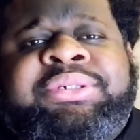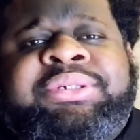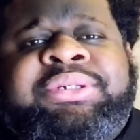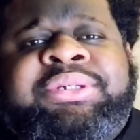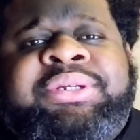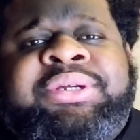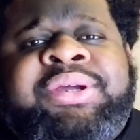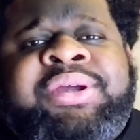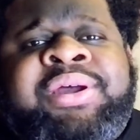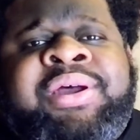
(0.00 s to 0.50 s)

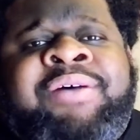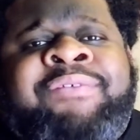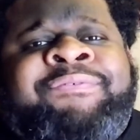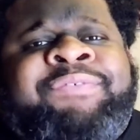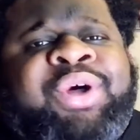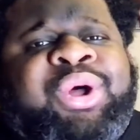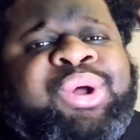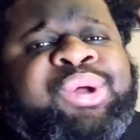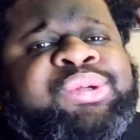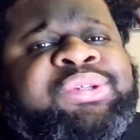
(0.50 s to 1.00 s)

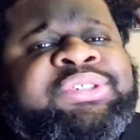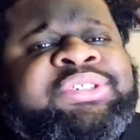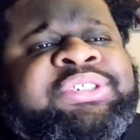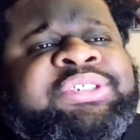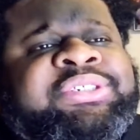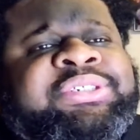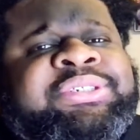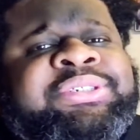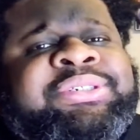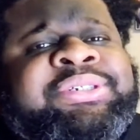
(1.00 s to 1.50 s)
Falls
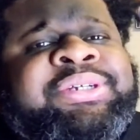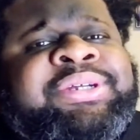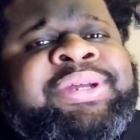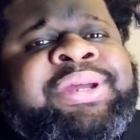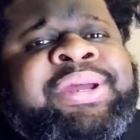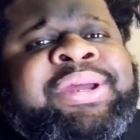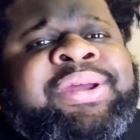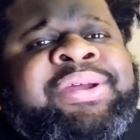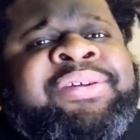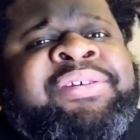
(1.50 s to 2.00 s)

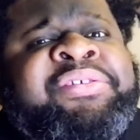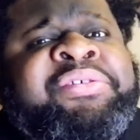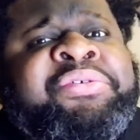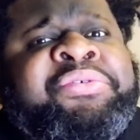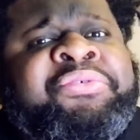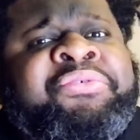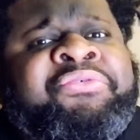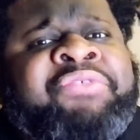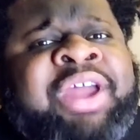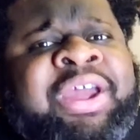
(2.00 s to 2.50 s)

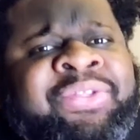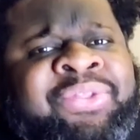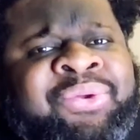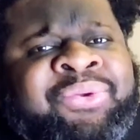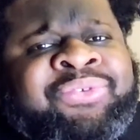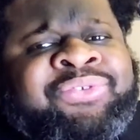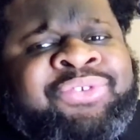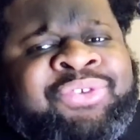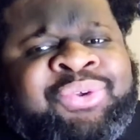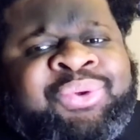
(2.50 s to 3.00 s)
rather
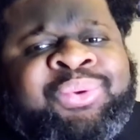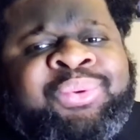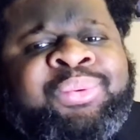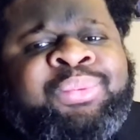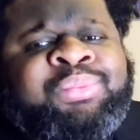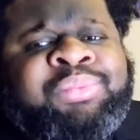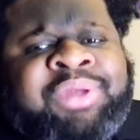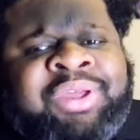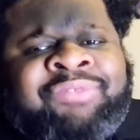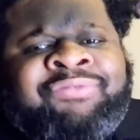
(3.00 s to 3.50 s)
too
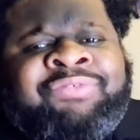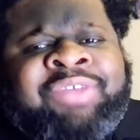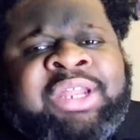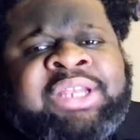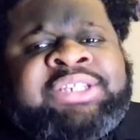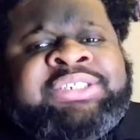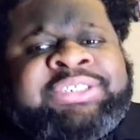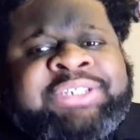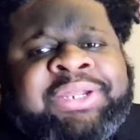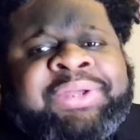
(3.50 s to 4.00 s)

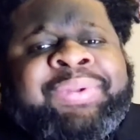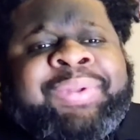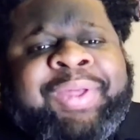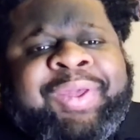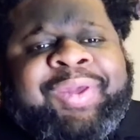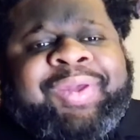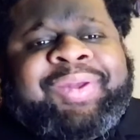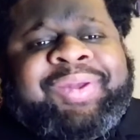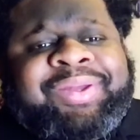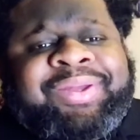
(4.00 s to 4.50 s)
convincingly.
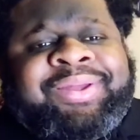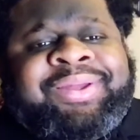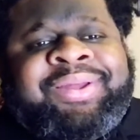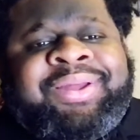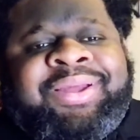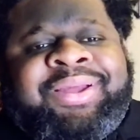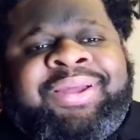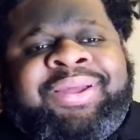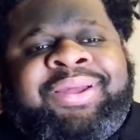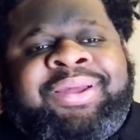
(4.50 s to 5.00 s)

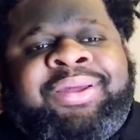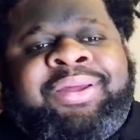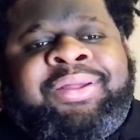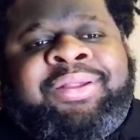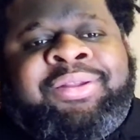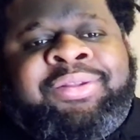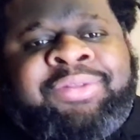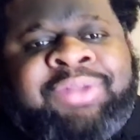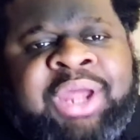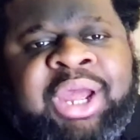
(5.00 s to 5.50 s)

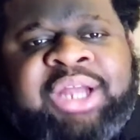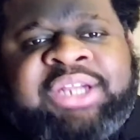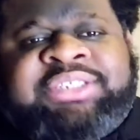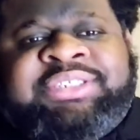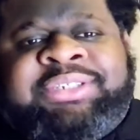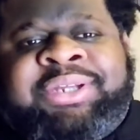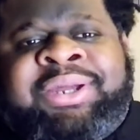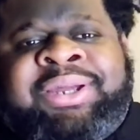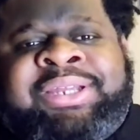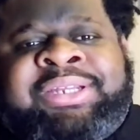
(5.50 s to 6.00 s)
Tosca
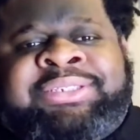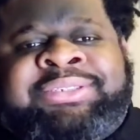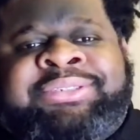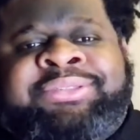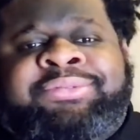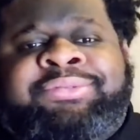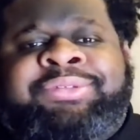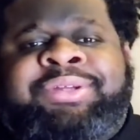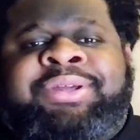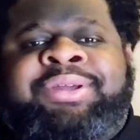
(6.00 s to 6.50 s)
is
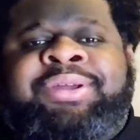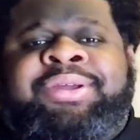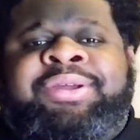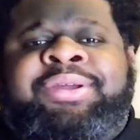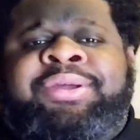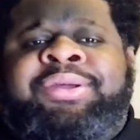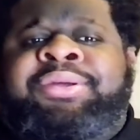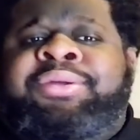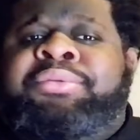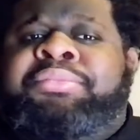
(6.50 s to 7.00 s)

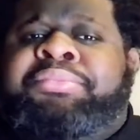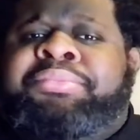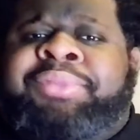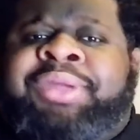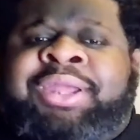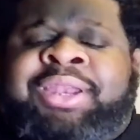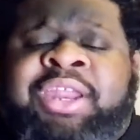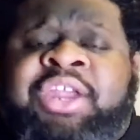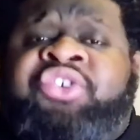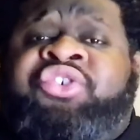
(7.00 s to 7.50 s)

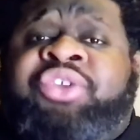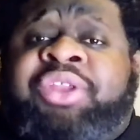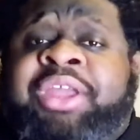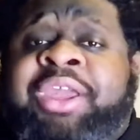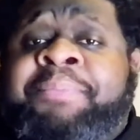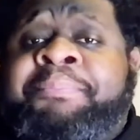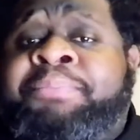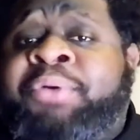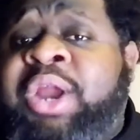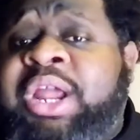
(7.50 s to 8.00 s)
initially
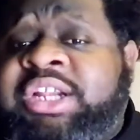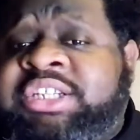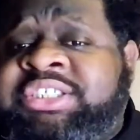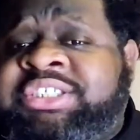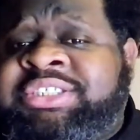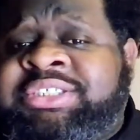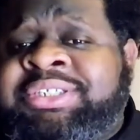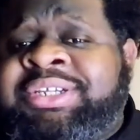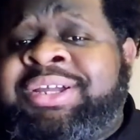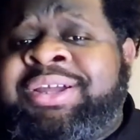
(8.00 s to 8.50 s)
impressed
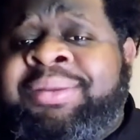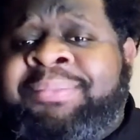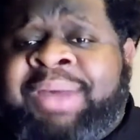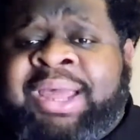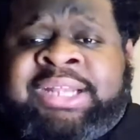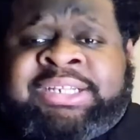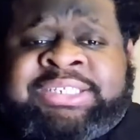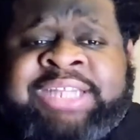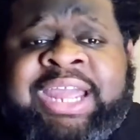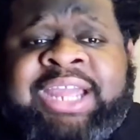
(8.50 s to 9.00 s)
by his
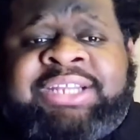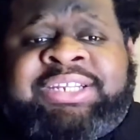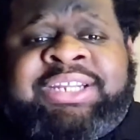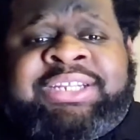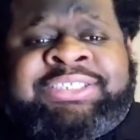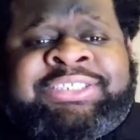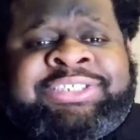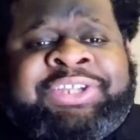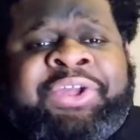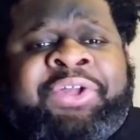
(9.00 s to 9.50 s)
acting
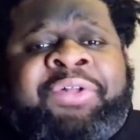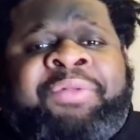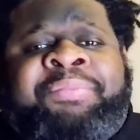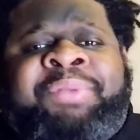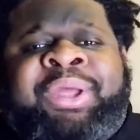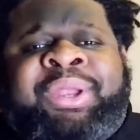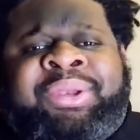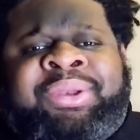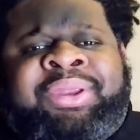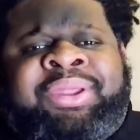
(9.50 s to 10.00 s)
skill, but
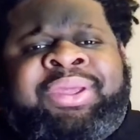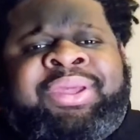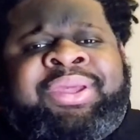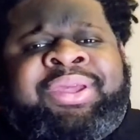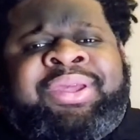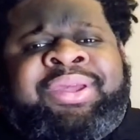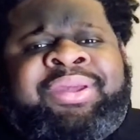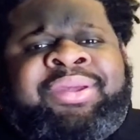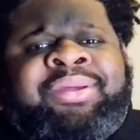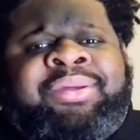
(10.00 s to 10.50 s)

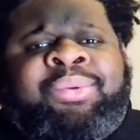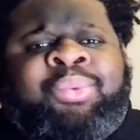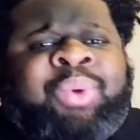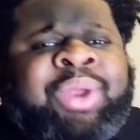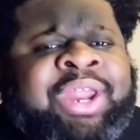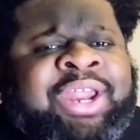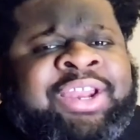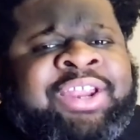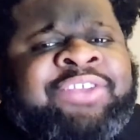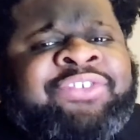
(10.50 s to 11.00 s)
when he
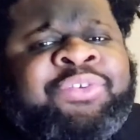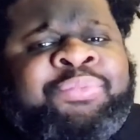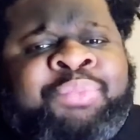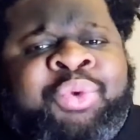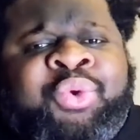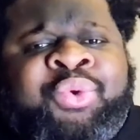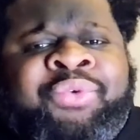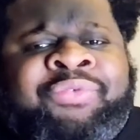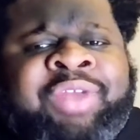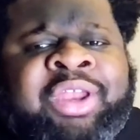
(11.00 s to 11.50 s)
doesn't move
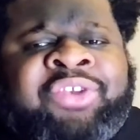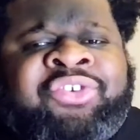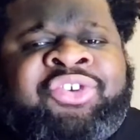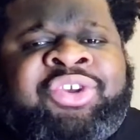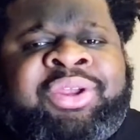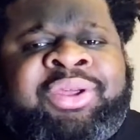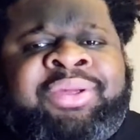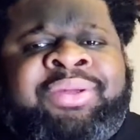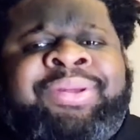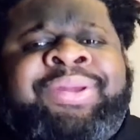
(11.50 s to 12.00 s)
and she
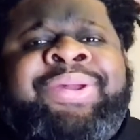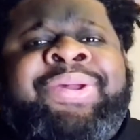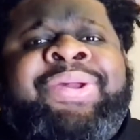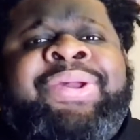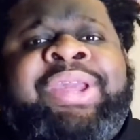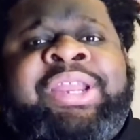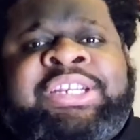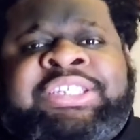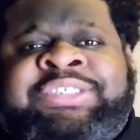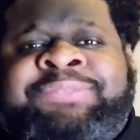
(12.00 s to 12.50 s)

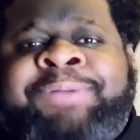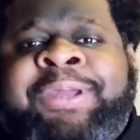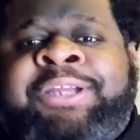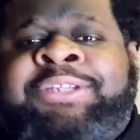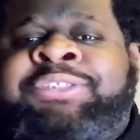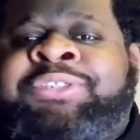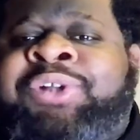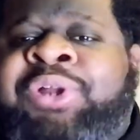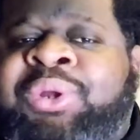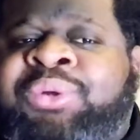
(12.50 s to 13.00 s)
inspects
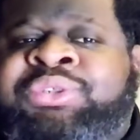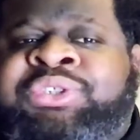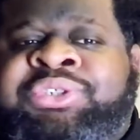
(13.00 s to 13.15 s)
closer,